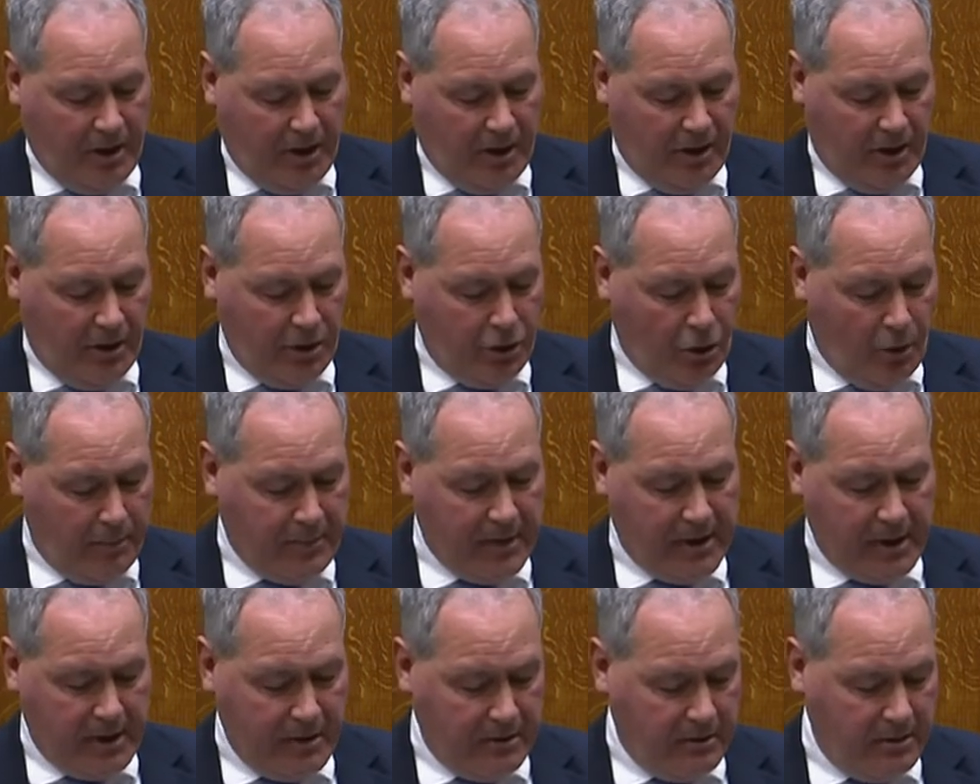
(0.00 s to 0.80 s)

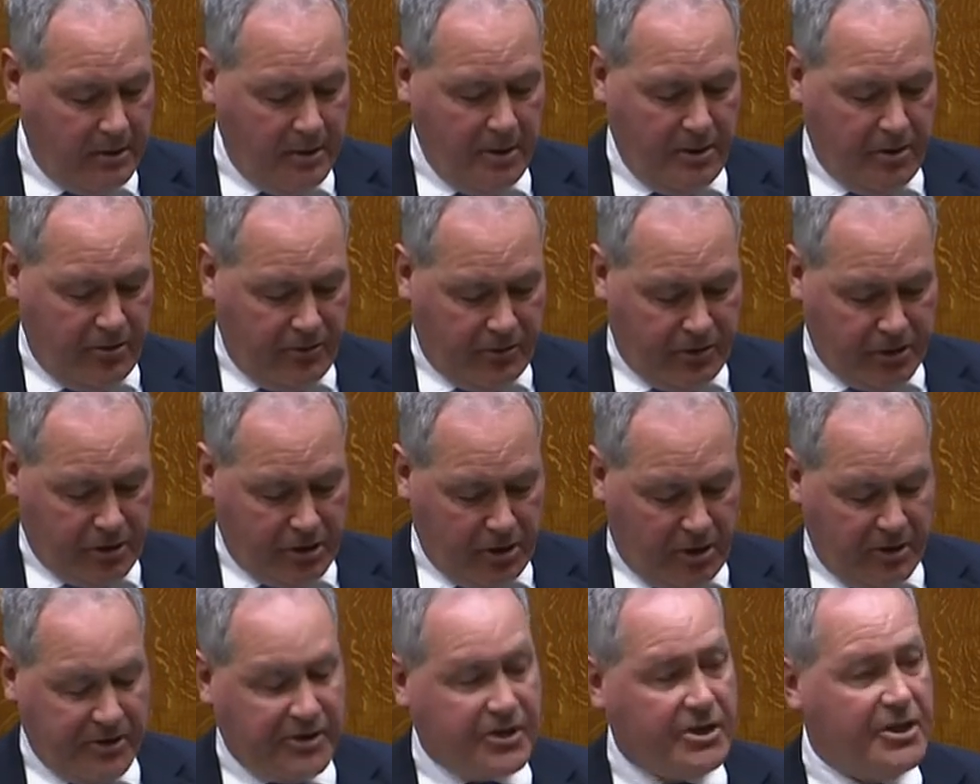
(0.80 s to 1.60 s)
lobbying, the
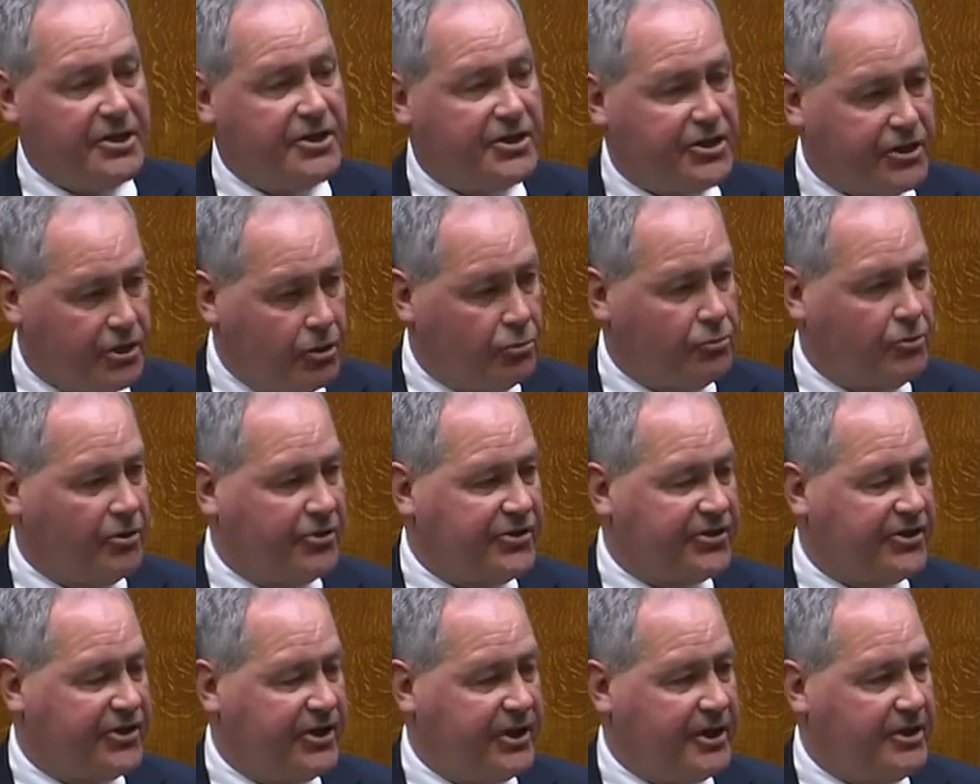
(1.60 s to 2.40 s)
Chancellor is still
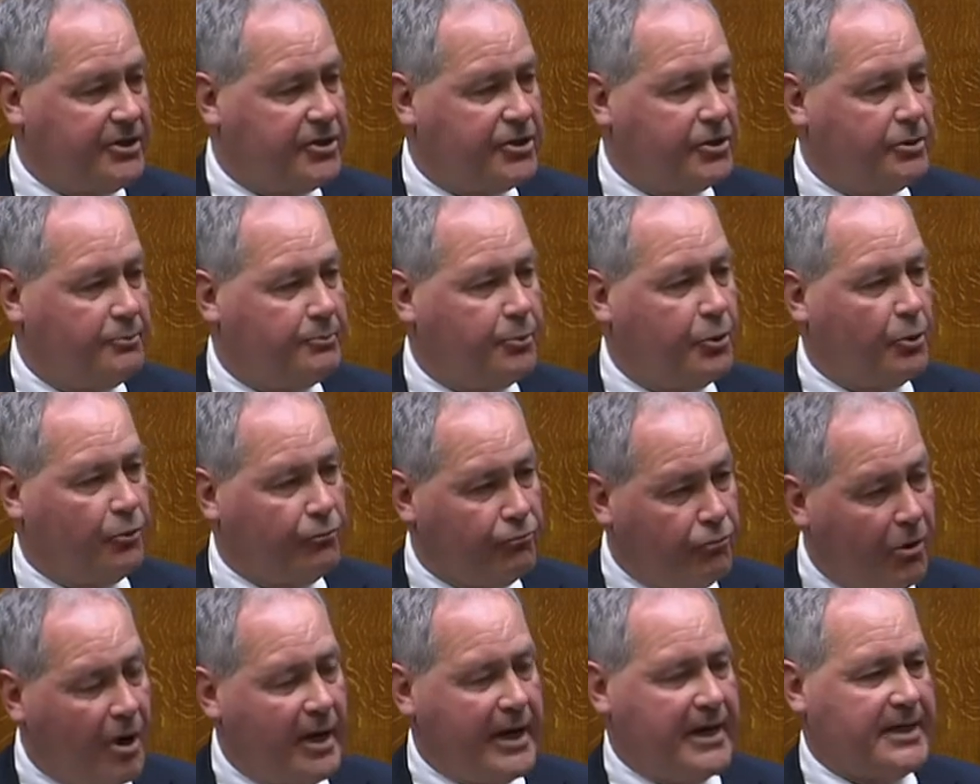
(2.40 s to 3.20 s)
not seen to
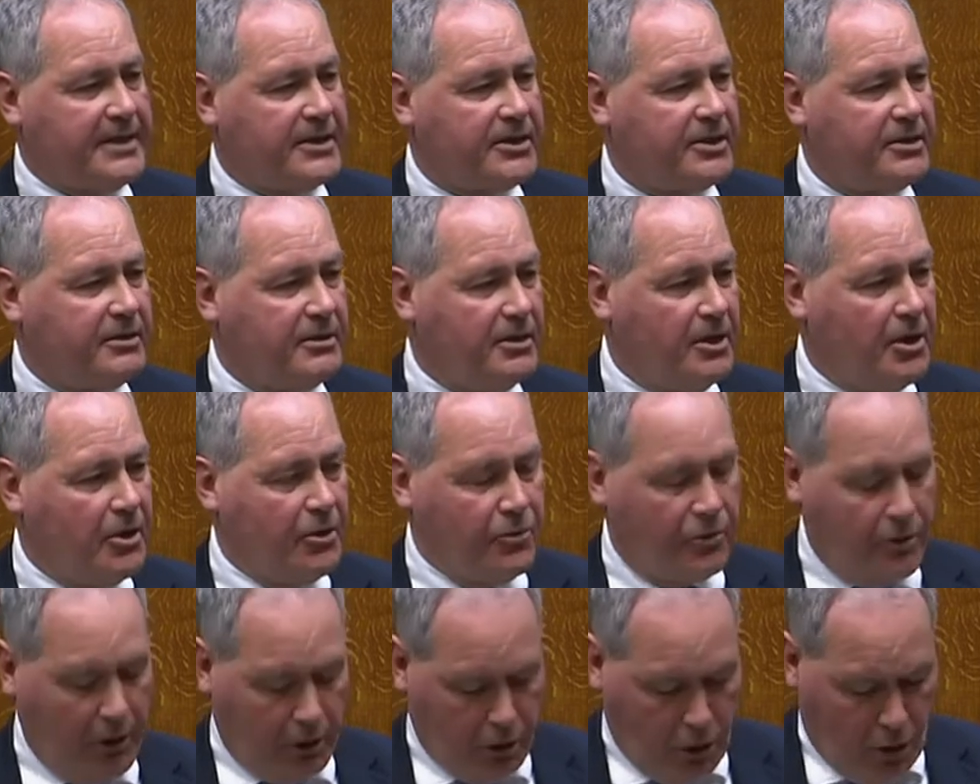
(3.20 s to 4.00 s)
put right
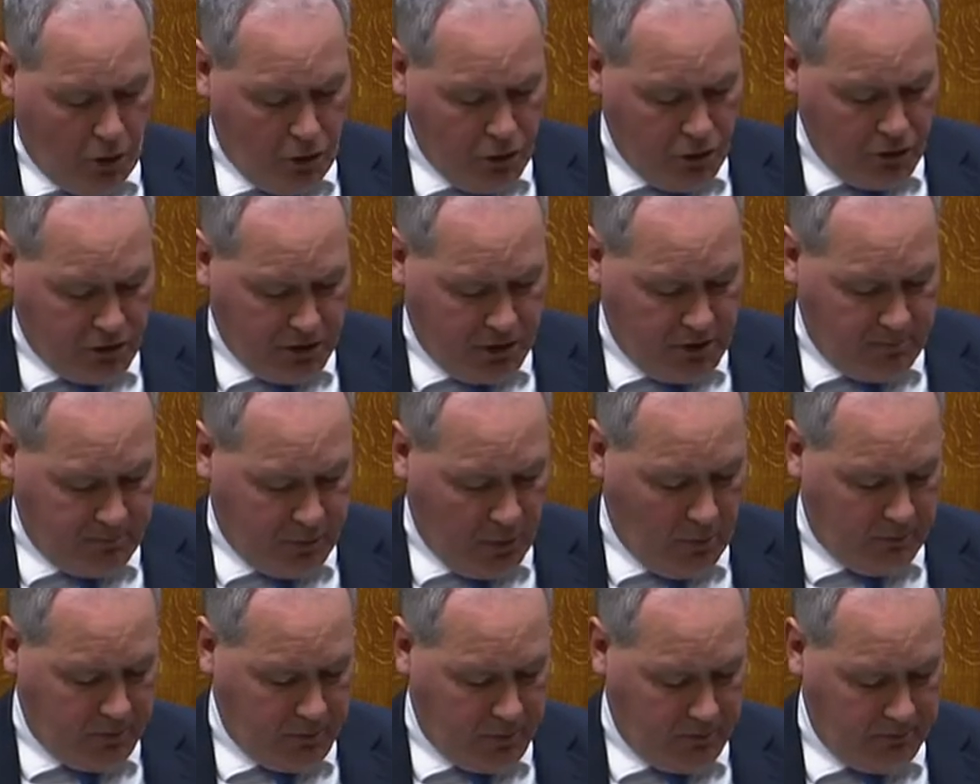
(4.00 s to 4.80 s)
the long-term
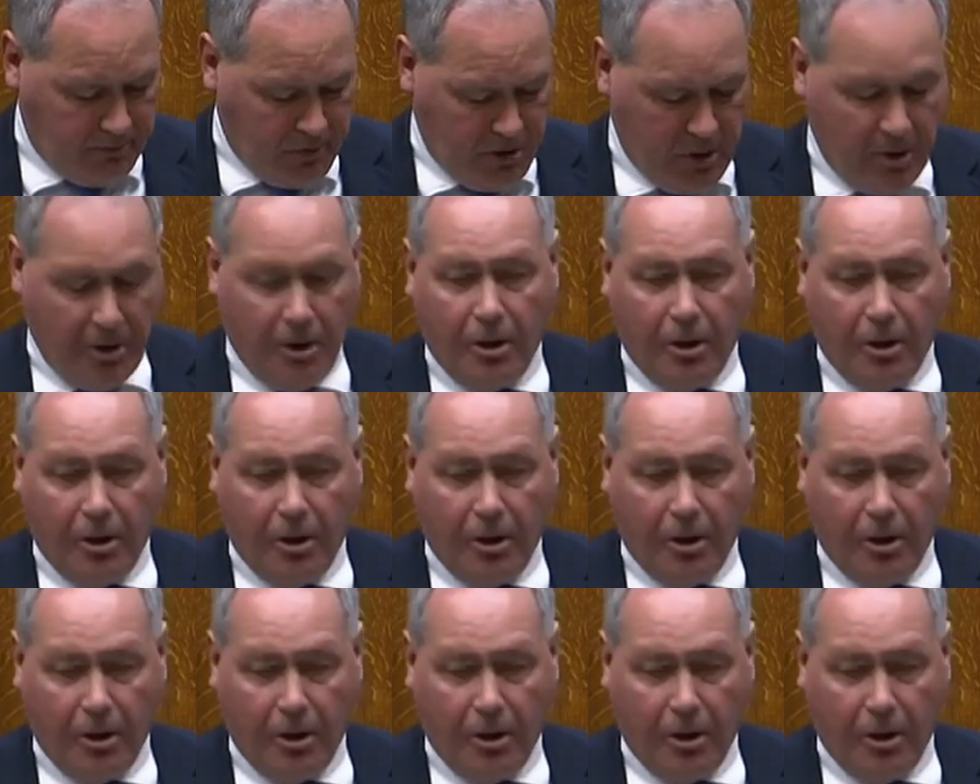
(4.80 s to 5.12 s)
problem